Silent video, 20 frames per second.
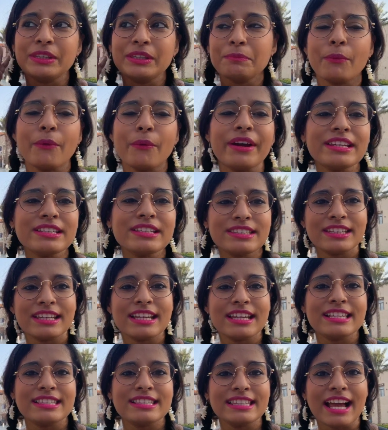the point
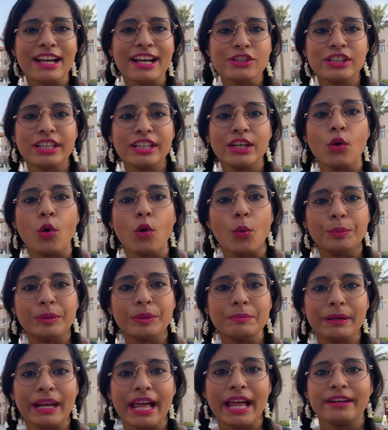is actually an
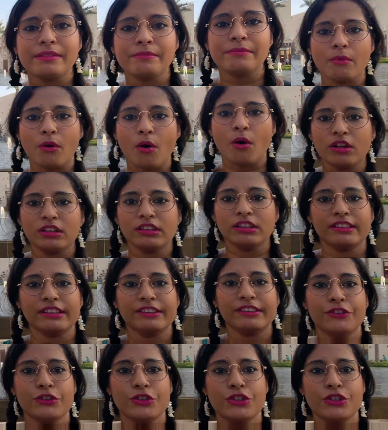open plan mall. If you